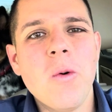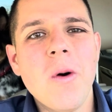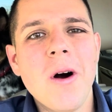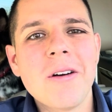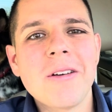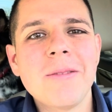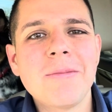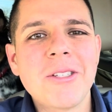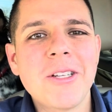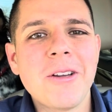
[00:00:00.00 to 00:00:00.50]

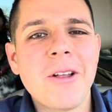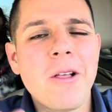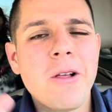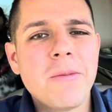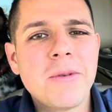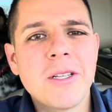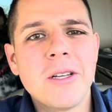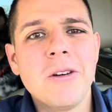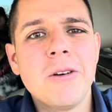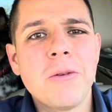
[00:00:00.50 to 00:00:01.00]
Welcome to another
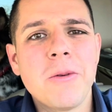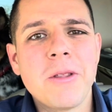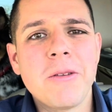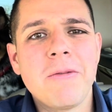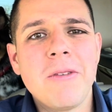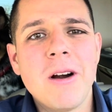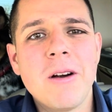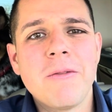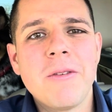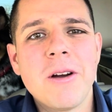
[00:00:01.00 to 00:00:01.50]
episode with the
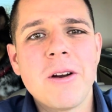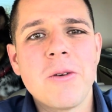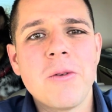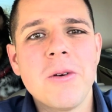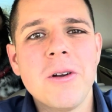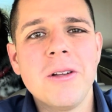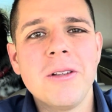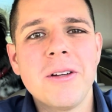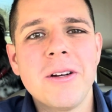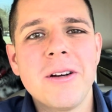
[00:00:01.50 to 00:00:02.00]
Firefighter
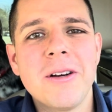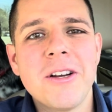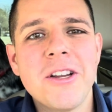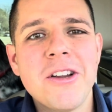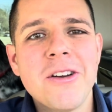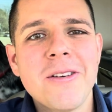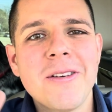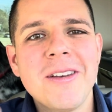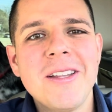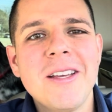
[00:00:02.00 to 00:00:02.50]
Realtor,
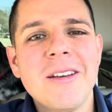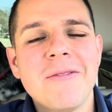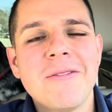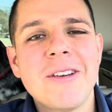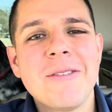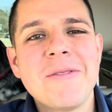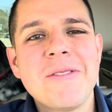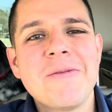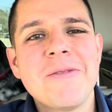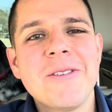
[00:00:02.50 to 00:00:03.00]
your
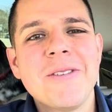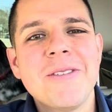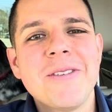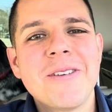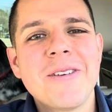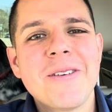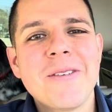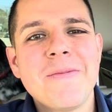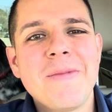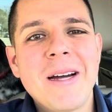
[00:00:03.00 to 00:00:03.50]
DFW
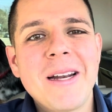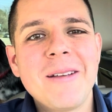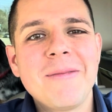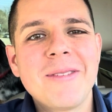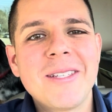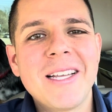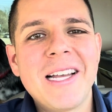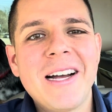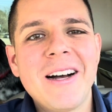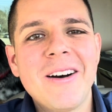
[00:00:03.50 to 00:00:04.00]
Realtor. My name's
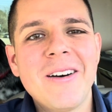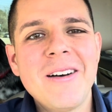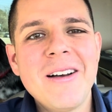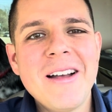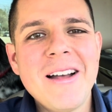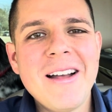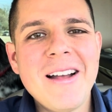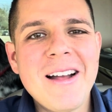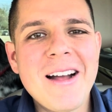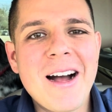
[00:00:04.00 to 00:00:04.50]
Sal.
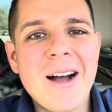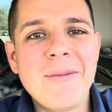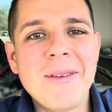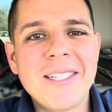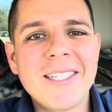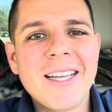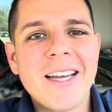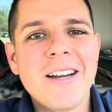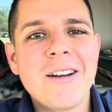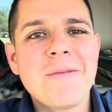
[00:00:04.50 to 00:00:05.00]
I'm
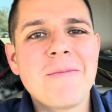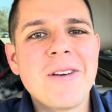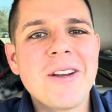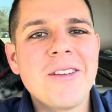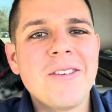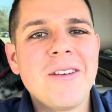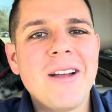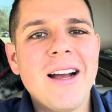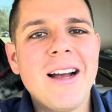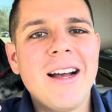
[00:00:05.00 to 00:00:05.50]
excited to bring
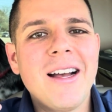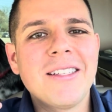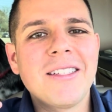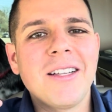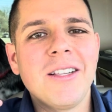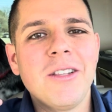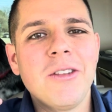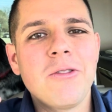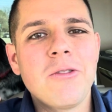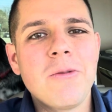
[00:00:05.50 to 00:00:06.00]
you guys a
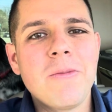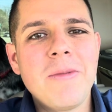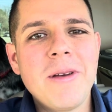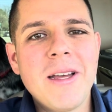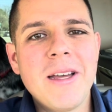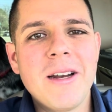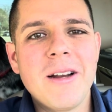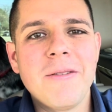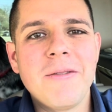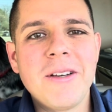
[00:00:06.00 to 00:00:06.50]
little
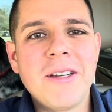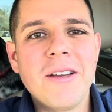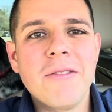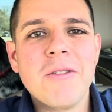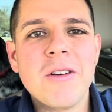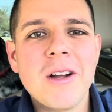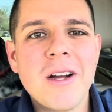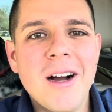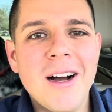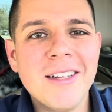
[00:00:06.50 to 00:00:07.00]
bit of a
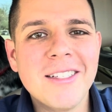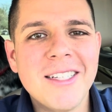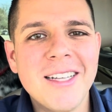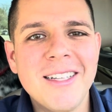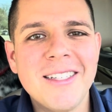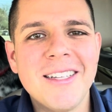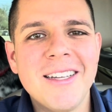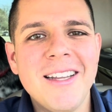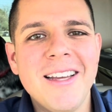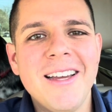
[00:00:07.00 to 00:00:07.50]
different
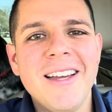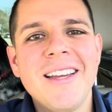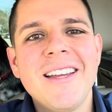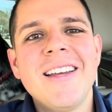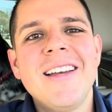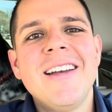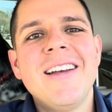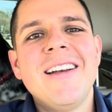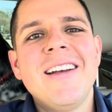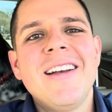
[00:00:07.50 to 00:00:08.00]
content today.
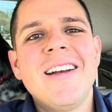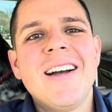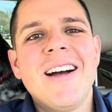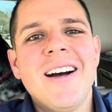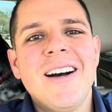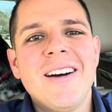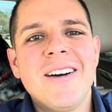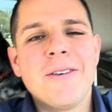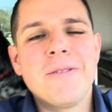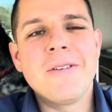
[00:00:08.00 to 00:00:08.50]

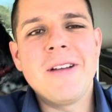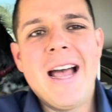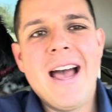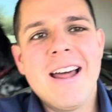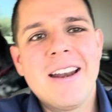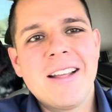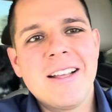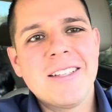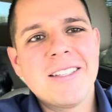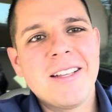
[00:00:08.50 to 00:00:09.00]

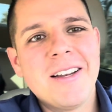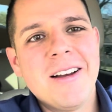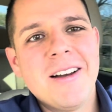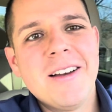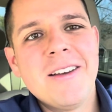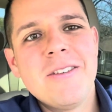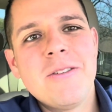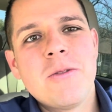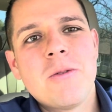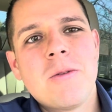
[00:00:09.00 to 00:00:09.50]
Atticus and
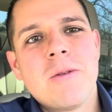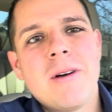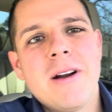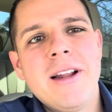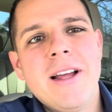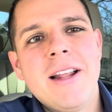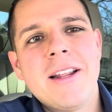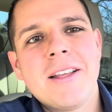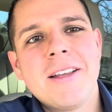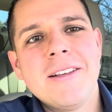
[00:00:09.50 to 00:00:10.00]
I, right
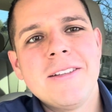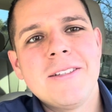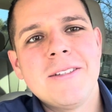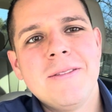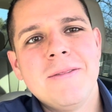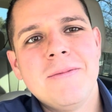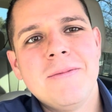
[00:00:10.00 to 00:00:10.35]
Atticus?